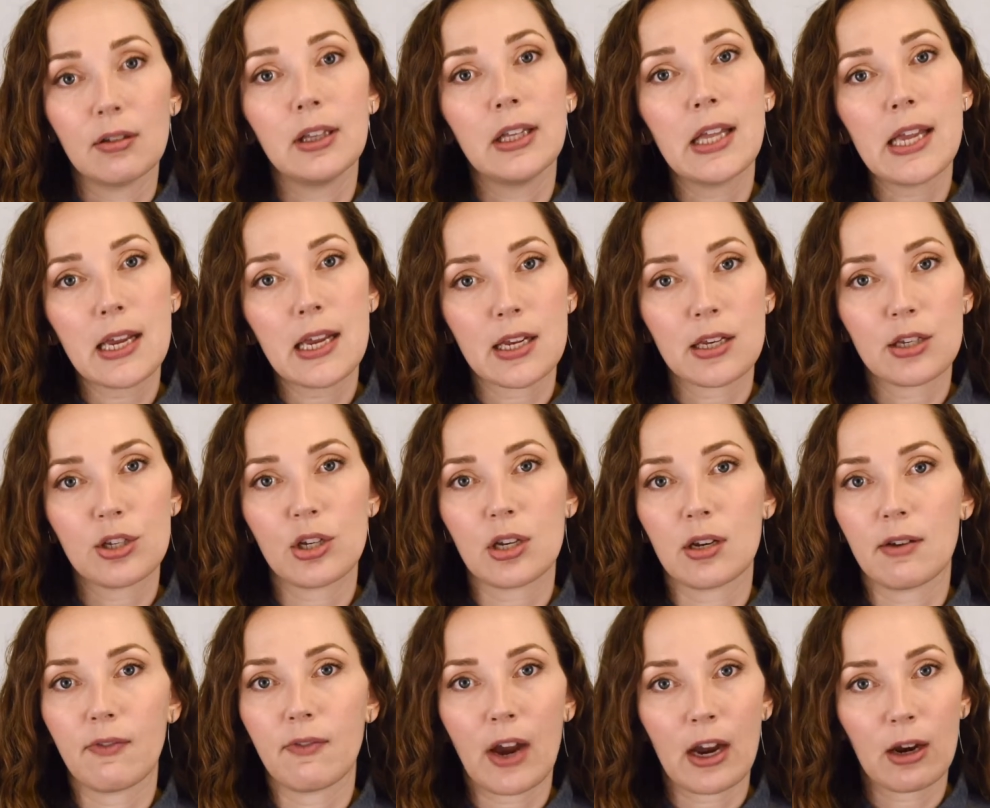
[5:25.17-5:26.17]
Leakage in
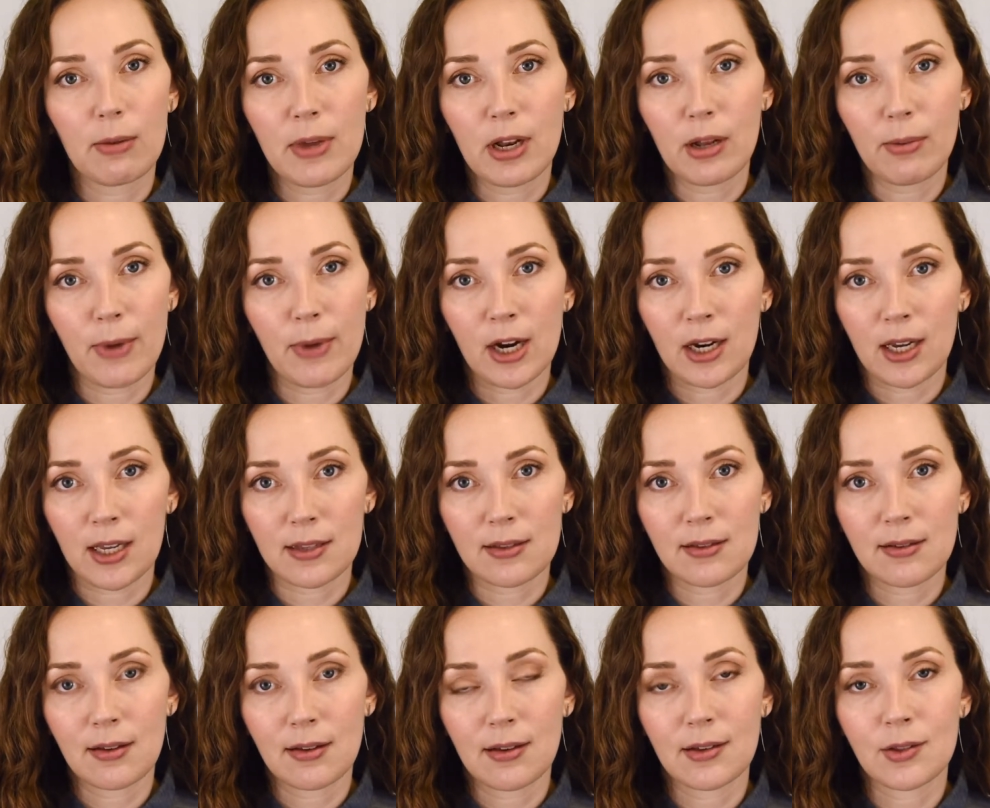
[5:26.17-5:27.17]
environmental
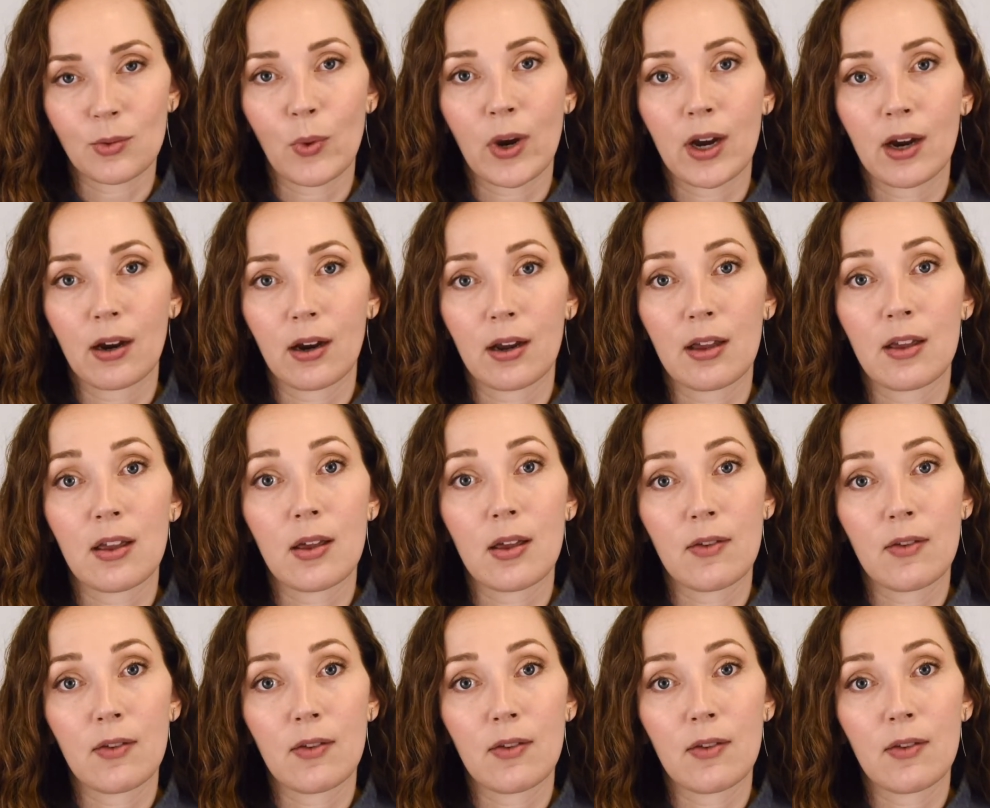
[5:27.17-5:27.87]
markets is where